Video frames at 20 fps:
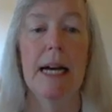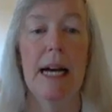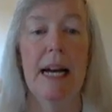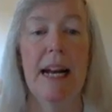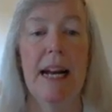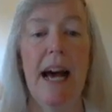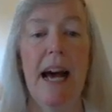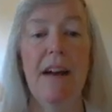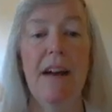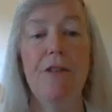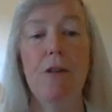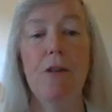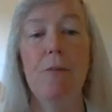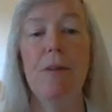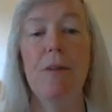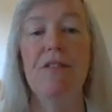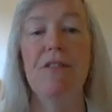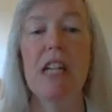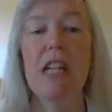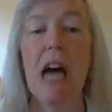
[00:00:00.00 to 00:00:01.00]
An adverb
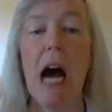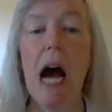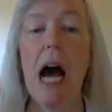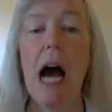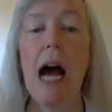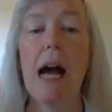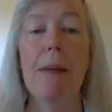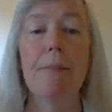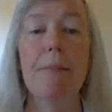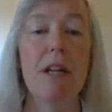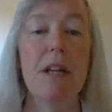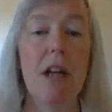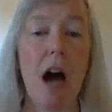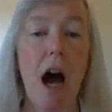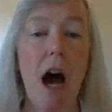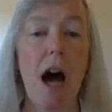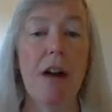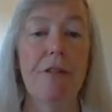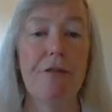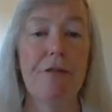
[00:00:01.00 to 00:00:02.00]
of time,
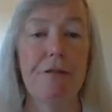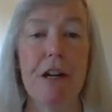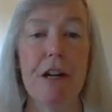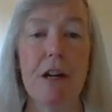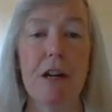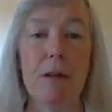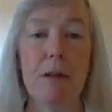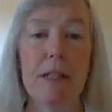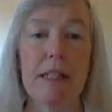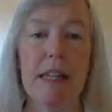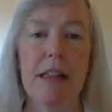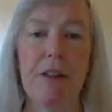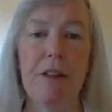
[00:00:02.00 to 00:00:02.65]
not frequency.